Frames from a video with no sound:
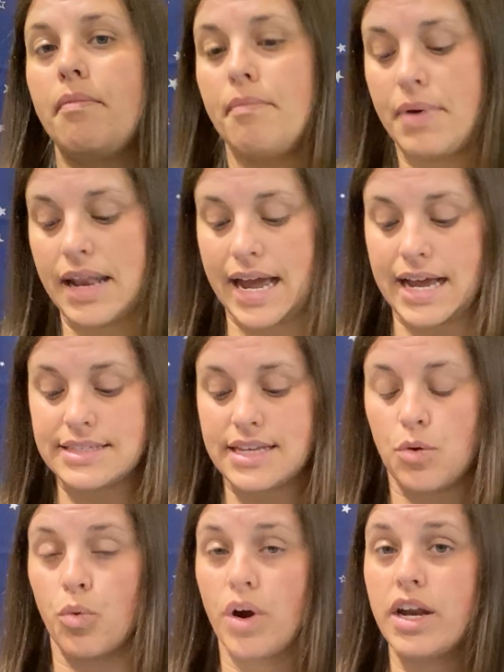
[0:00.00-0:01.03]
But like I
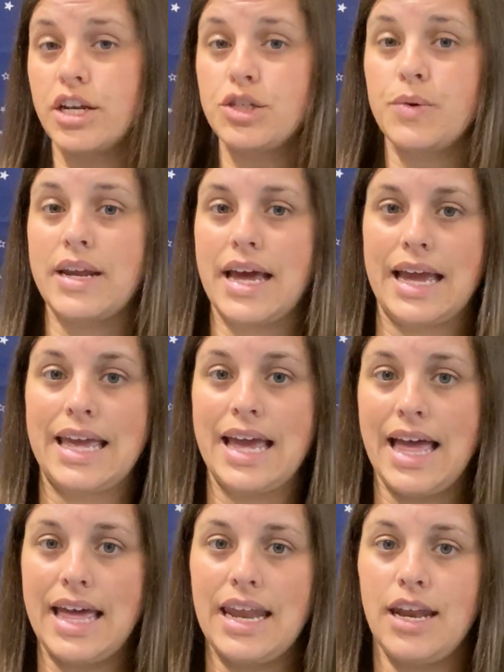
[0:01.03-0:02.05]
said, we're gonna do it
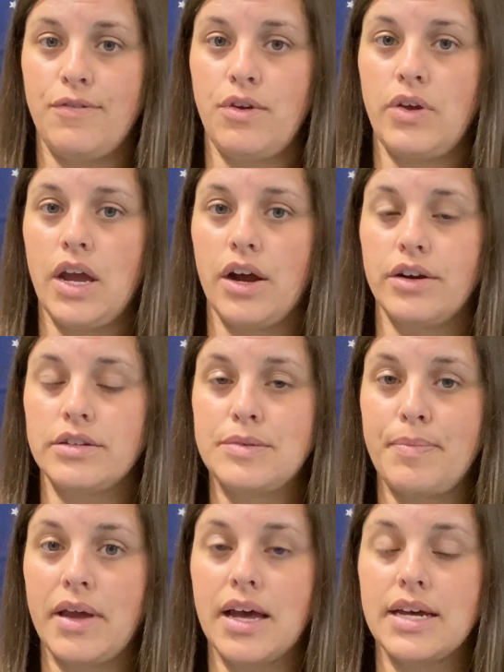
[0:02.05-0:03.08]
again in a few years,
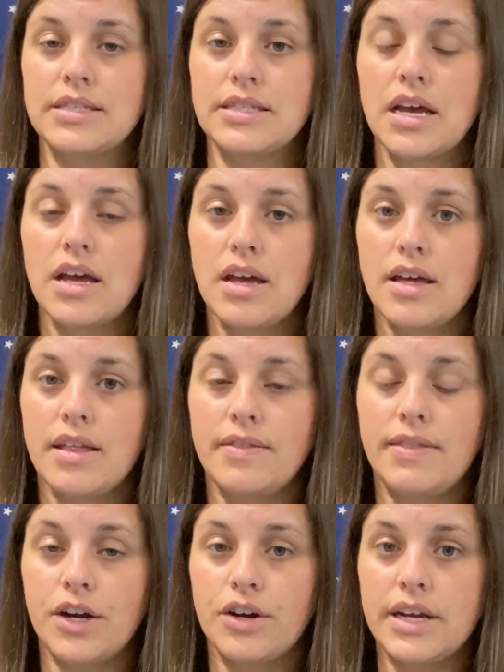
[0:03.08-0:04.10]
because
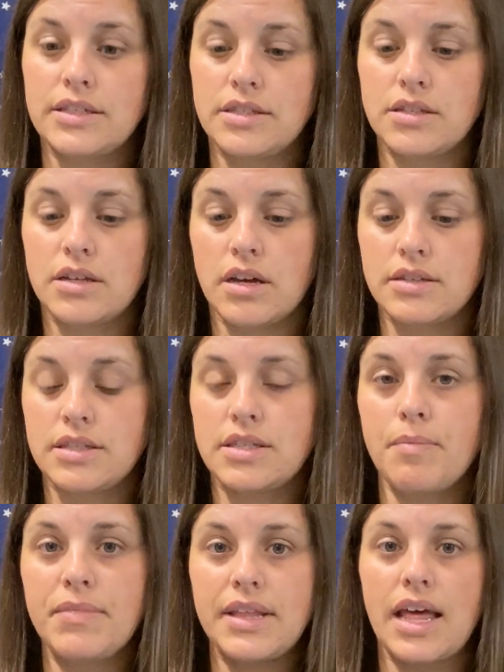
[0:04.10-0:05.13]
there is
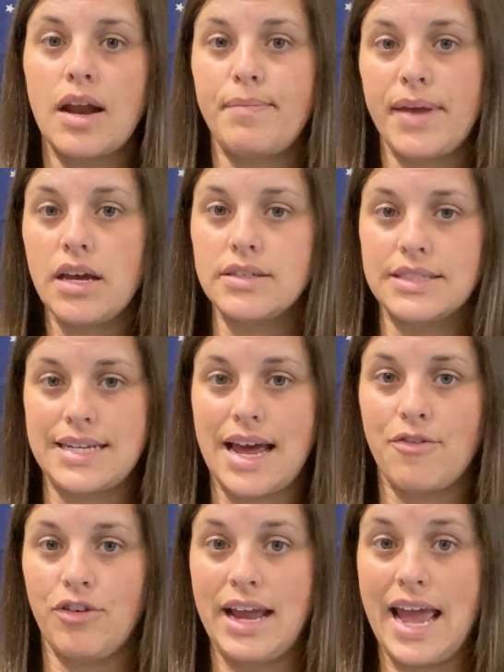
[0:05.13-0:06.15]
something that appeals to
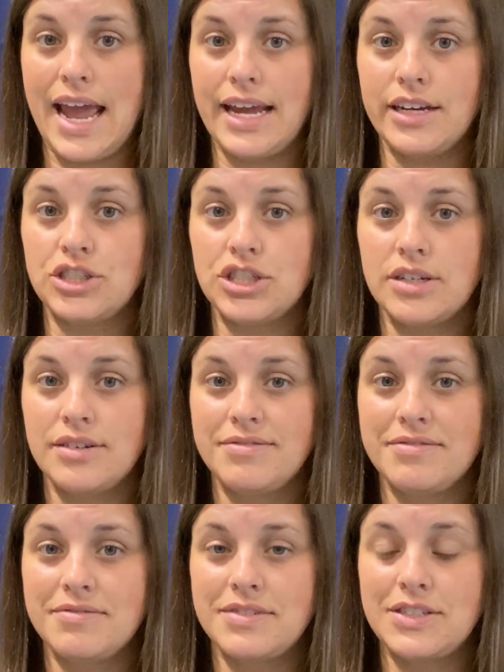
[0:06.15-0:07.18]
every age.
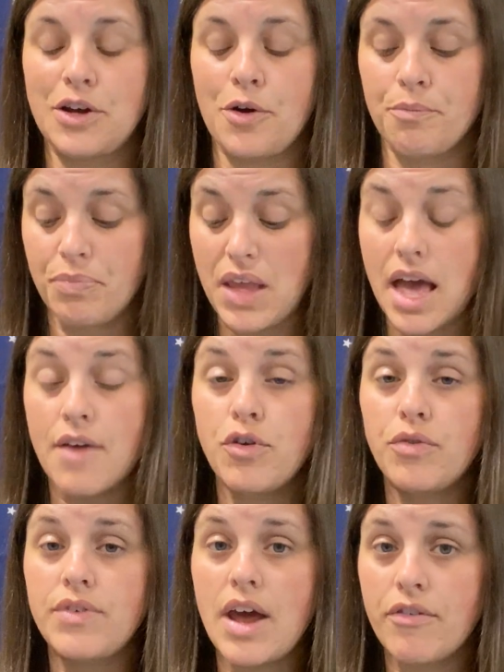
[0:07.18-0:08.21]
So if
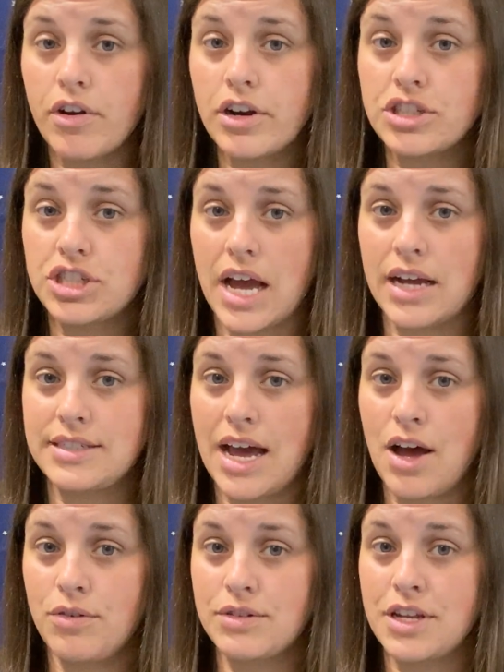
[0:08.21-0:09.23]
you've never checked
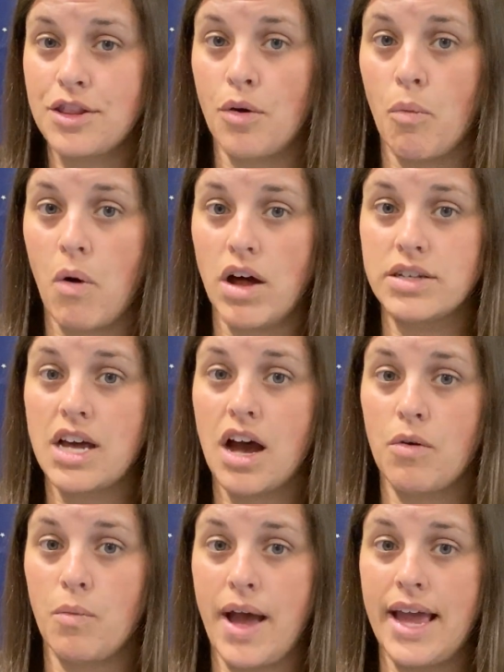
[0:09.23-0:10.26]
out the
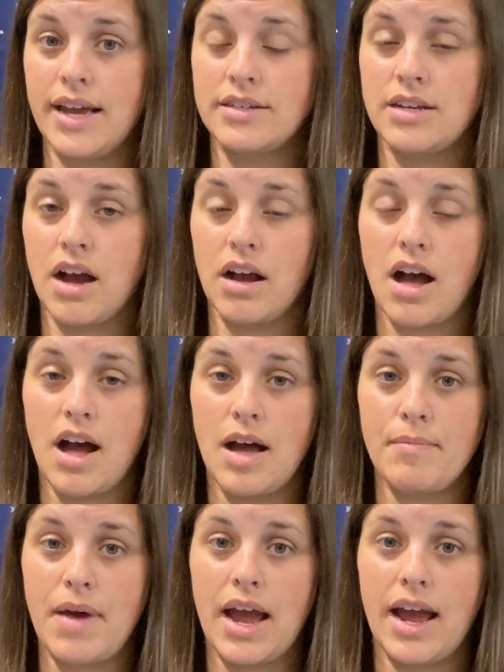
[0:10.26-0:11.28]

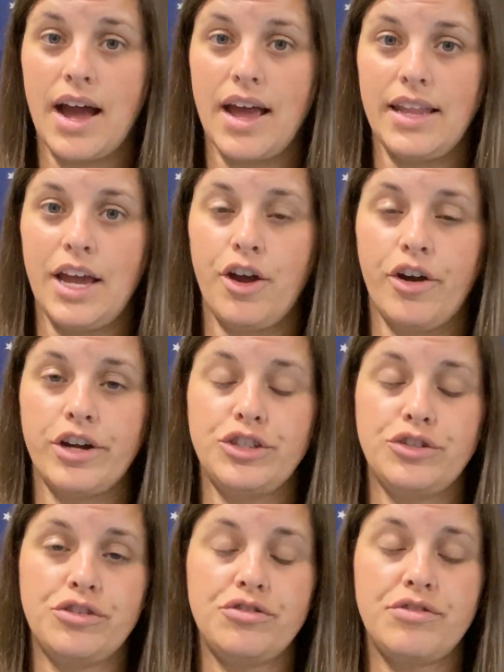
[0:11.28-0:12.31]
waldockway.com, I highly encourage you
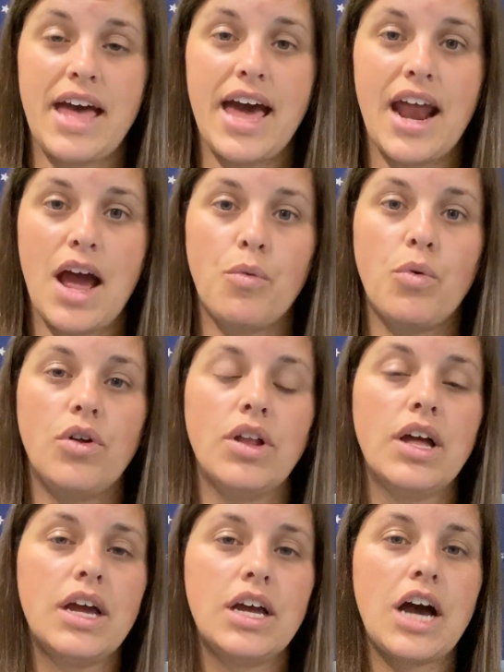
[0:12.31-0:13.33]
to do that.
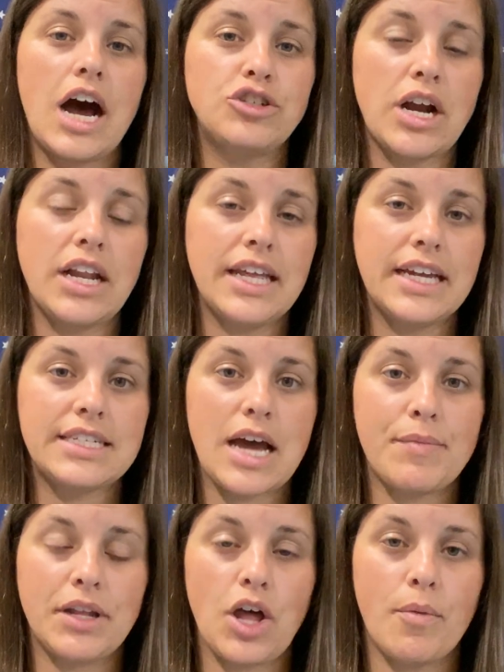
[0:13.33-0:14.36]
I'll try to link it down
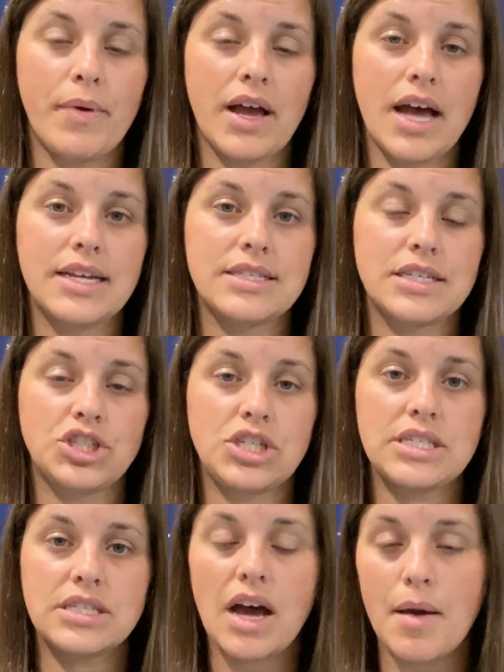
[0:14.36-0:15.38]
below, because
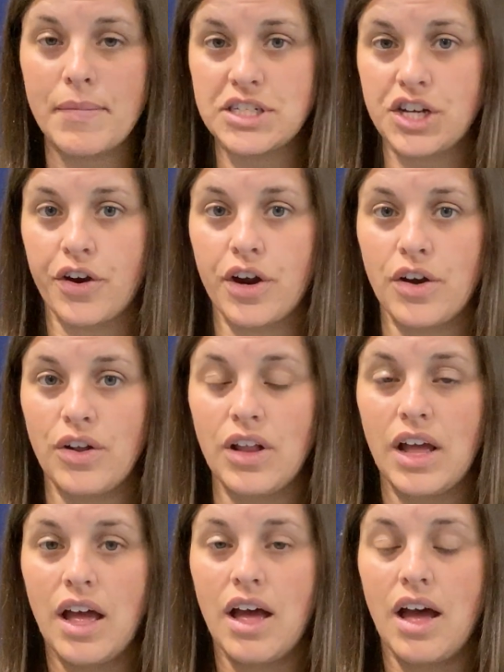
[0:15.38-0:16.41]
she's got material,
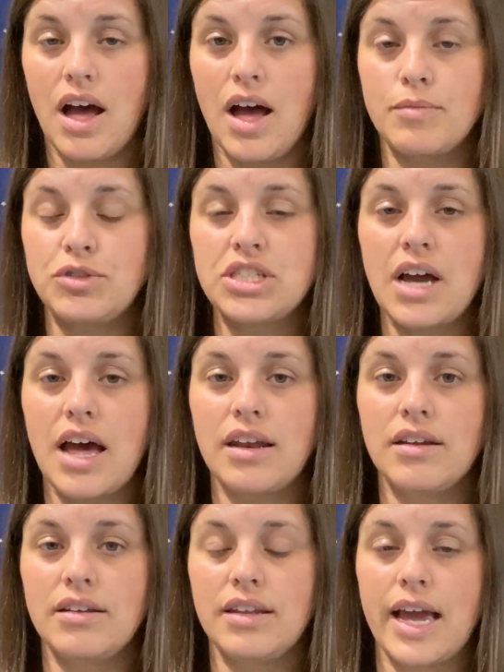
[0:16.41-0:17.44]
she's got
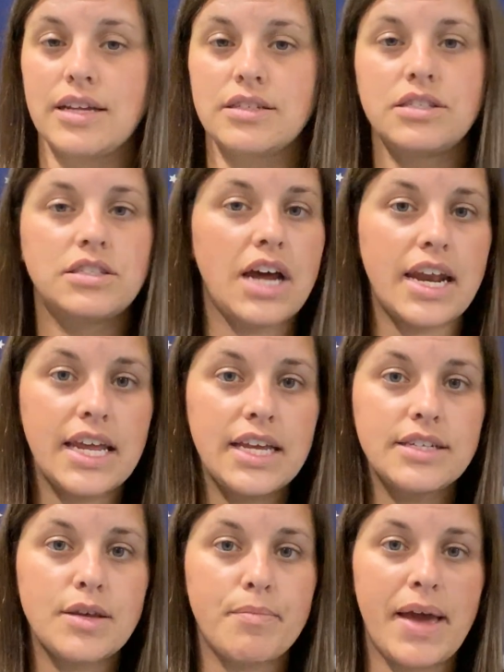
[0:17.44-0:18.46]
like
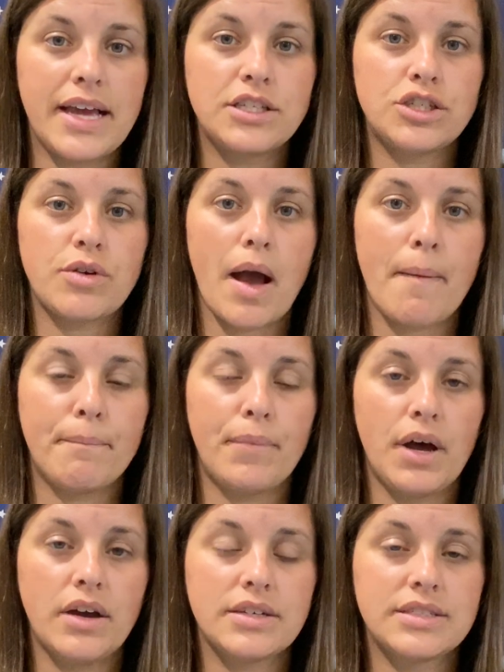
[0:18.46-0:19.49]
studies based around
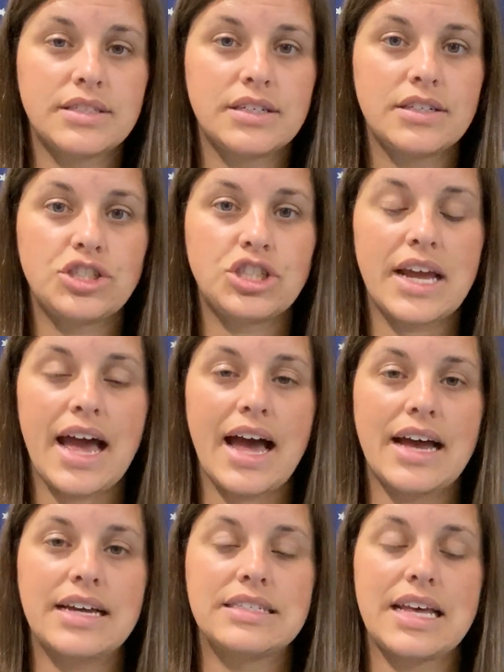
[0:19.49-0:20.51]
books. She
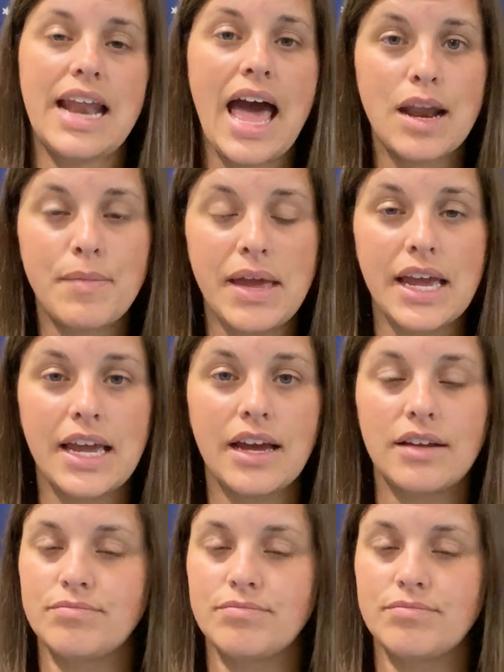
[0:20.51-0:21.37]
has anatomy,